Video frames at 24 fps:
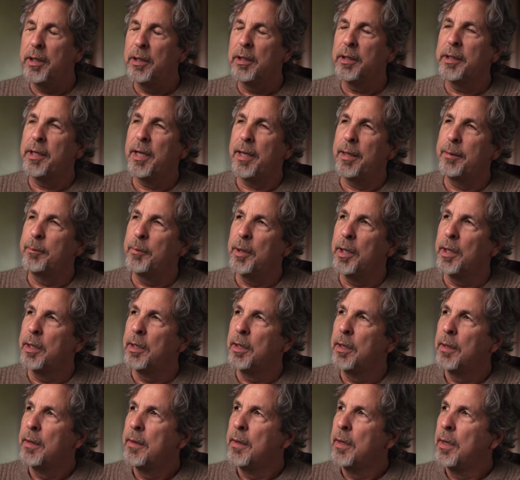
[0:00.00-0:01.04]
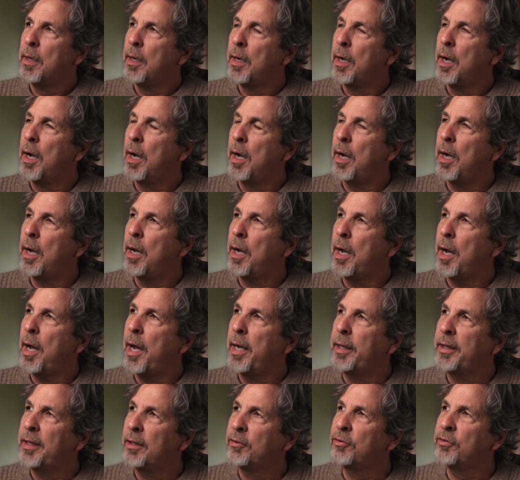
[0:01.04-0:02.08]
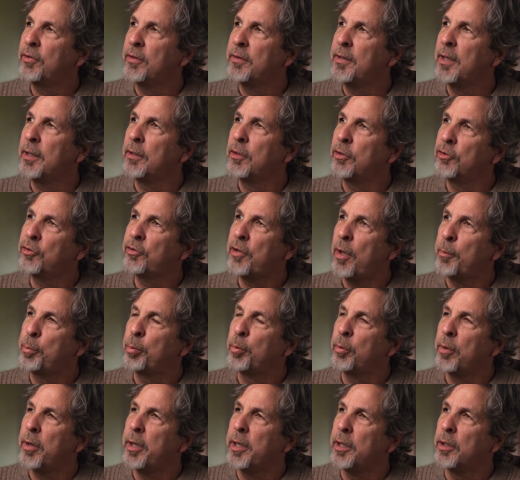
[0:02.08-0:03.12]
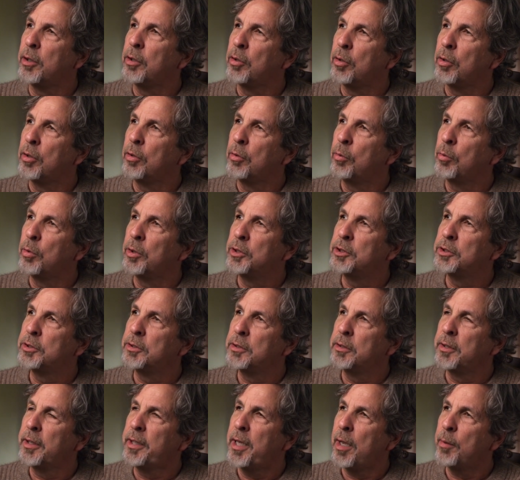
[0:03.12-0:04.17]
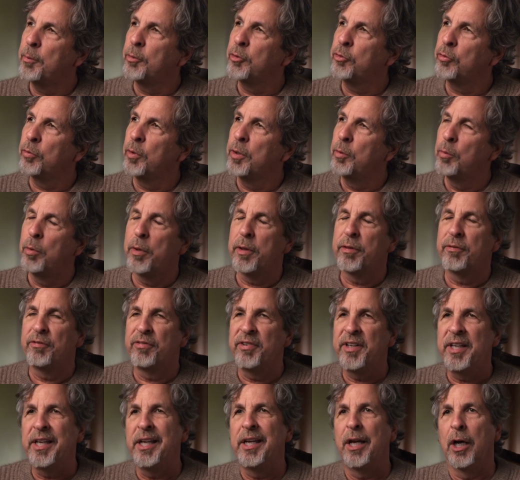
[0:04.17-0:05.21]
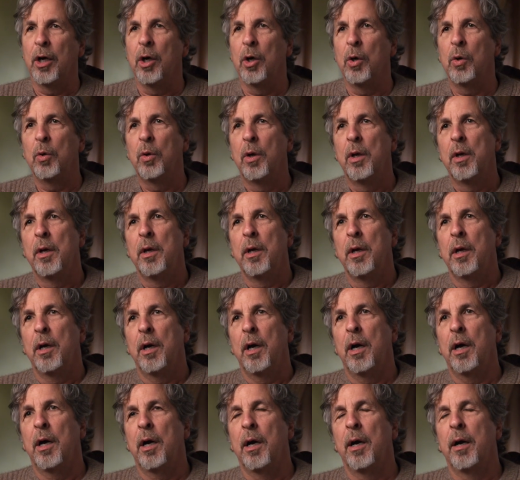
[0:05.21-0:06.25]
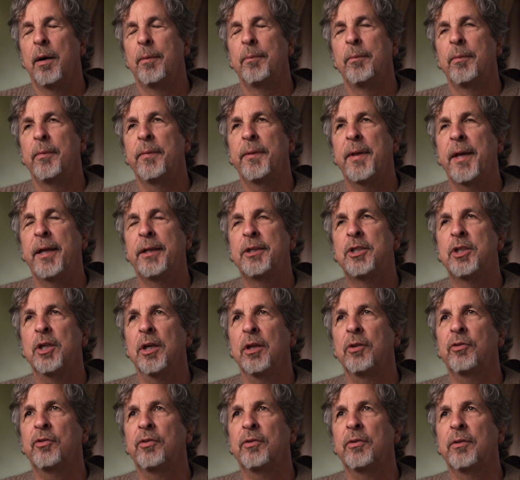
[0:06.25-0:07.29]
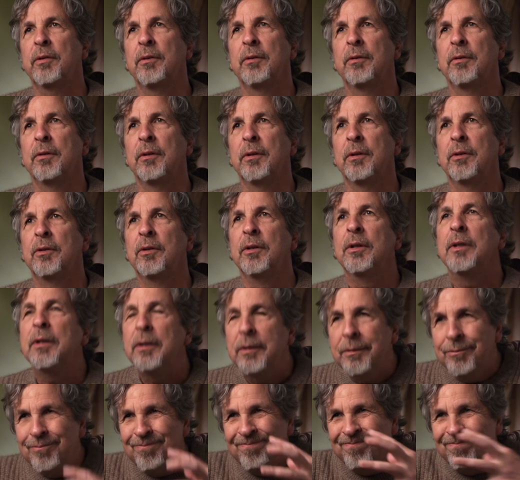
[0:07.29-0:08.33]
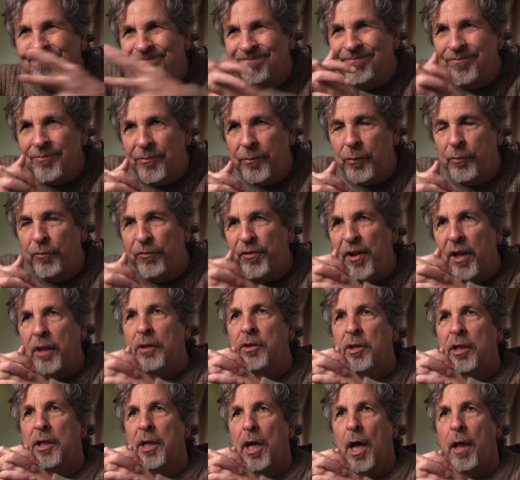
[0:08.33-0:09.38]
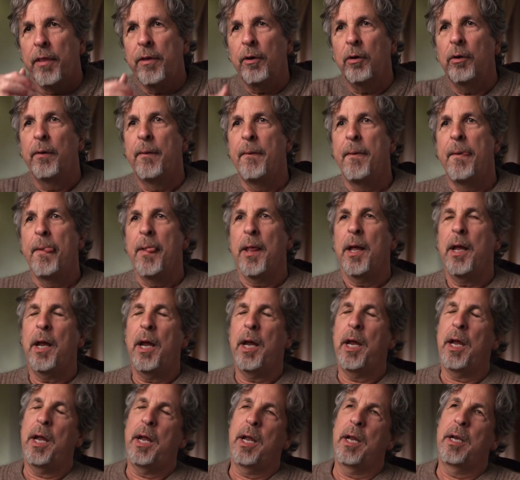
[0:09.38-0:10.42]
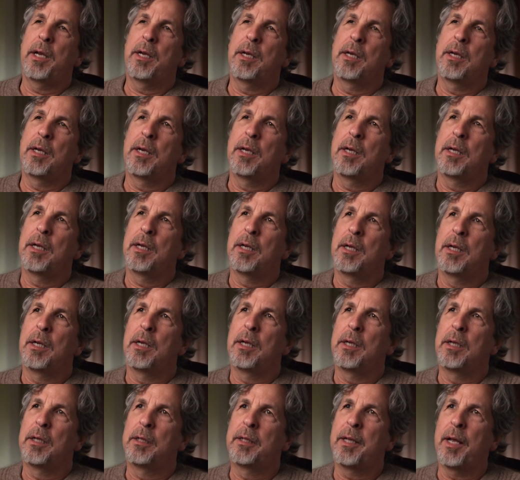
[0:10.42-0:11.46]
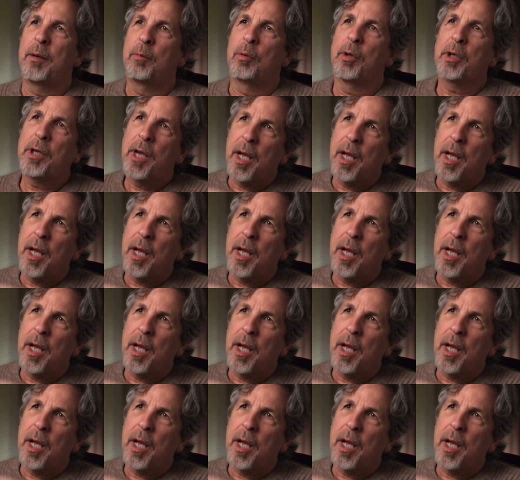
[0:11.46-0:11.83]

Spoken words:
Linda came in, I guess the thing that separated her was the chemistry with Viggo. They just fit together. And they were